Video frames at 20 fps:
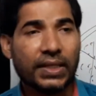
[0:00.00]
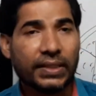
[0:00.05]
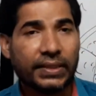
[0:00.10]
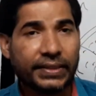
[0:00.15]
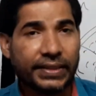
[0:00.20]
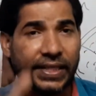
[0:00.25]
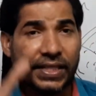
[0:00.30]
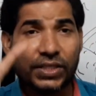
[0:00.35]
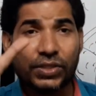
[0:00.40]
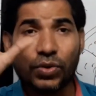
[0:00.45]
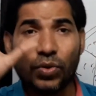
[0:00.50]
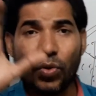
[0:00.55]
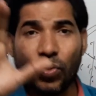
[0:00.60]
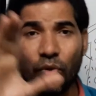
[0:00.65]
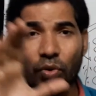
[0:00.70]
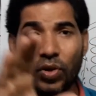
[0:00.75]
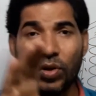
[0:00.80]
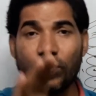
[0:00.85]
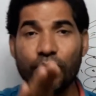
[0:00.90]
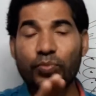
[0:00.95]
This
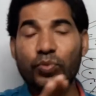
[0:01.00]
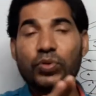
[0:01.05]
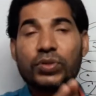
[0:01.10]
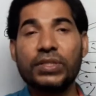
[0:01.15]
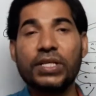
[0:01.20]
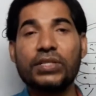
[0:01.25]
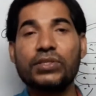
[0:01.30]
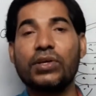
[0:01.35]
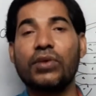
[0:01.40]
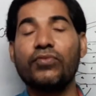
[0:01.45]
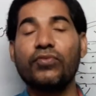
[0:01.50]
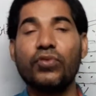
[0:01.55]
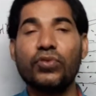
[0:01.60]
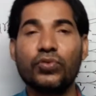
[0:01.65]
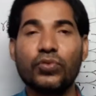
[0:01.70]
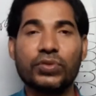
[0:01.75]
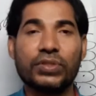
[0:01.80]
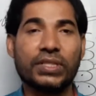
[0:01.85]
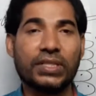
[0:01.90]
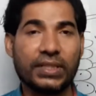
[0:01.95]
whole process of
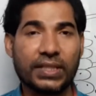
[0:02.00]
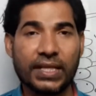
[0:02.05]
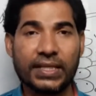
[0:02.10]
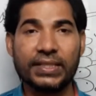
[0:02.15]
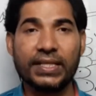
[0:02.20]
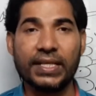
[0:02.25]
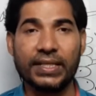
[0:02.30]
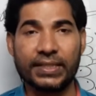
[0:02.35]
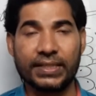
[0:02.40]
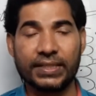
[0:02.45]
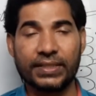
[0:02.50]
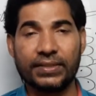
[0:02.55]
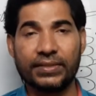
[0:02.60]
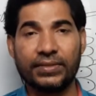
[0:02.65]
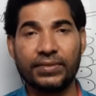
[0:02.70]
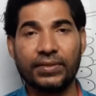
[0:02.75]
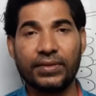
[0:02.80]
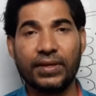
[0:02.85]
photosynthesis